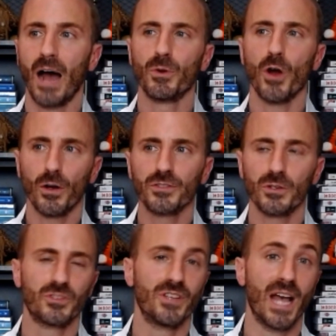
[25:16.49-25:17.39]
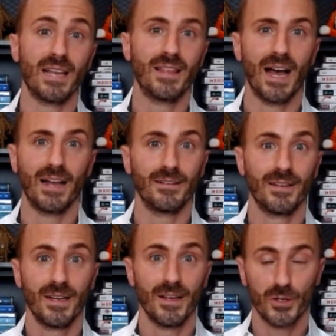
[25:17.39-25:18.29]
I would also say that
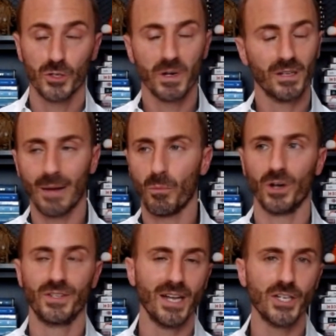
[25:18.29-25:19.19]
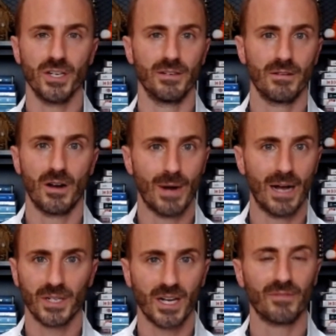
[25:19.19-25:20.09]
there's been a lot more attention
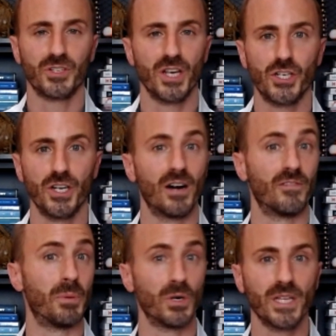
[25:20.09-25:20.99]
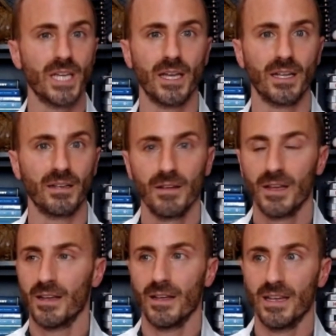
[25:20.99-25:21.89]
around the conversation of bullying
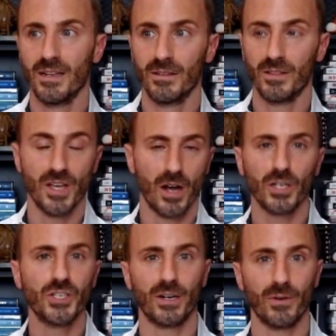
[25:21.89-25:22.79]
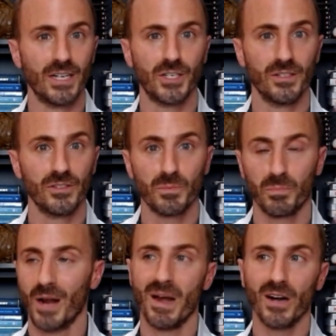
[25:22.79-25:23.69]
in the younger generations,
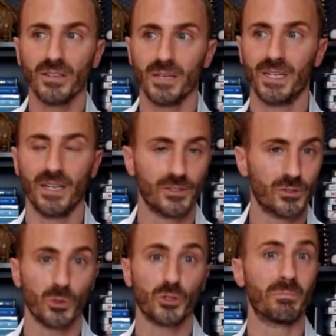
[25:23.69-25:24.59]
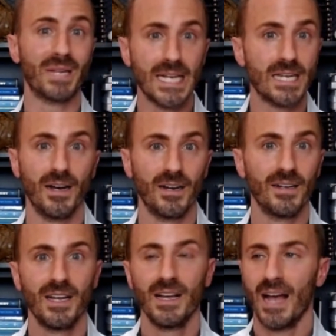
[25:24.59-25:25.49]
primarily because social
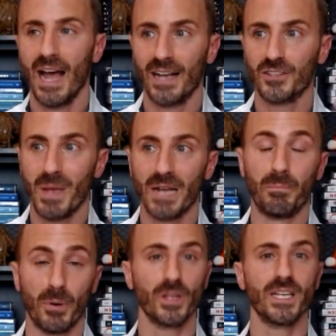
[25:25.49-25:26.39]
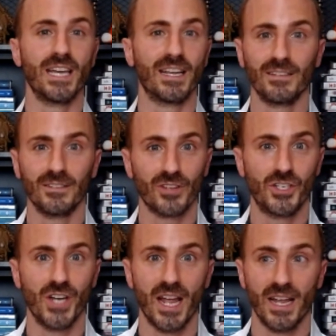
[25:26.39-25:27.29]
media has made bullying
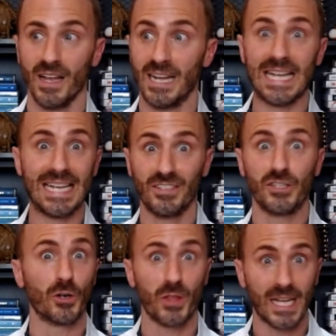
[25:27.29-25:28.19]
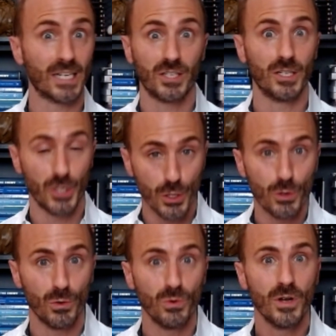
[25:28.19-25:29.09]
such an easier thing to
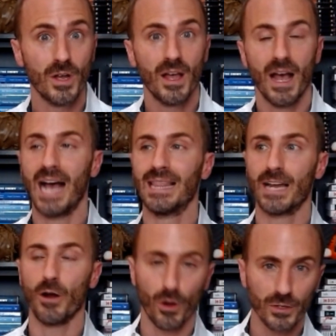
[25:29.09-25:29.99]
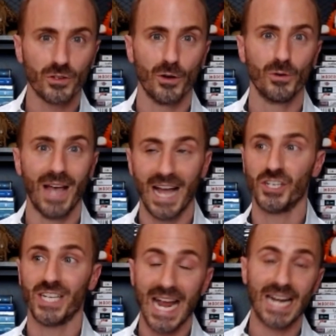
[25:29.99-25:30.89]
do. And then also
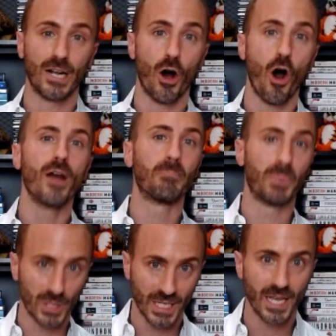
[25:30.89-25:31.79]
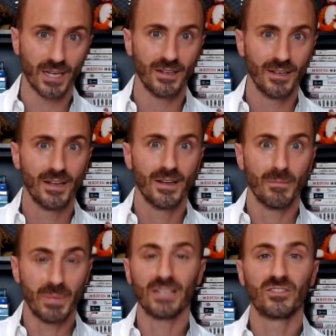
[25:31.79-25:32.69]
educating on bullying
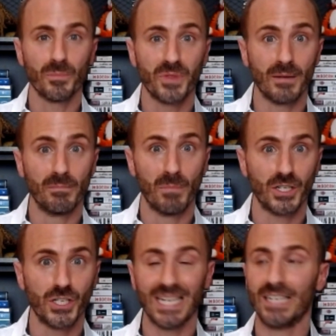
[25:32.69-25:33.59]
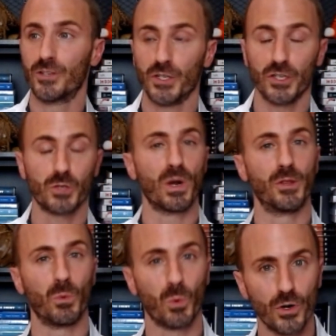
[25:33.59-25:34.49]
being something much easier to
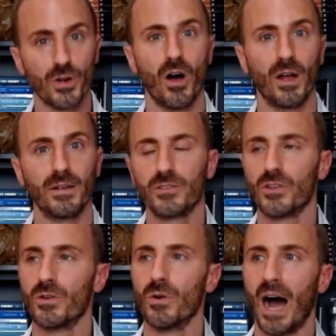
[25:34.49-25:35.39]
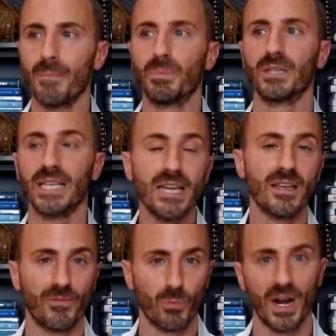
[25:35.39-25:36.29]
spread the word on. So I
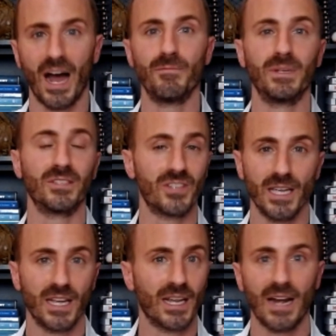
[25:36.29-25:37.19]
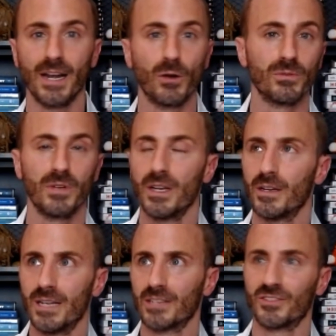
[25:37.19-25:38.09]
believe what I've been seeing, and I don't
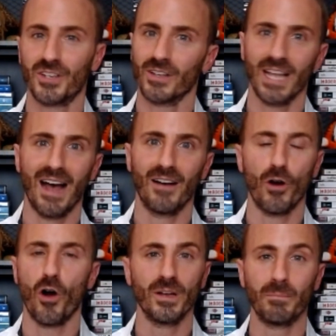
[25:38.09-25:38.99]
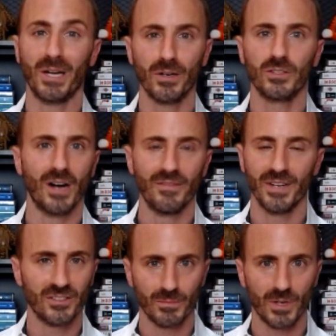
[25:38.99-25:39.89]
necessarily have all empirical
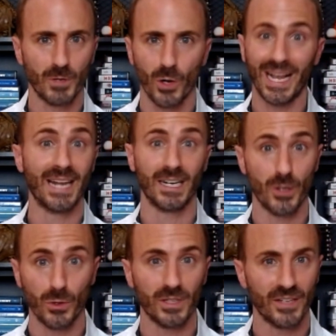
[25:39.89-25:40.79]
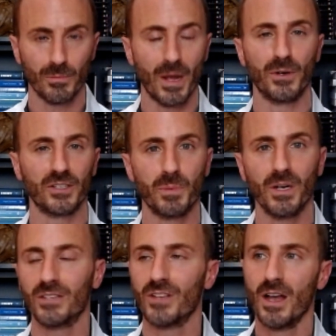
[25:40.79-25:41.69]
evidence, I'm going anecdotally from my own
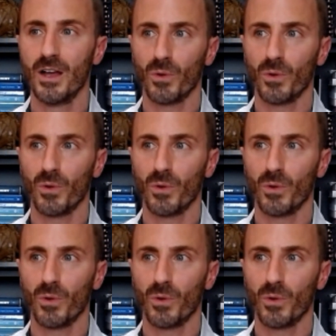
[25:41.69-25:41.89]
experience.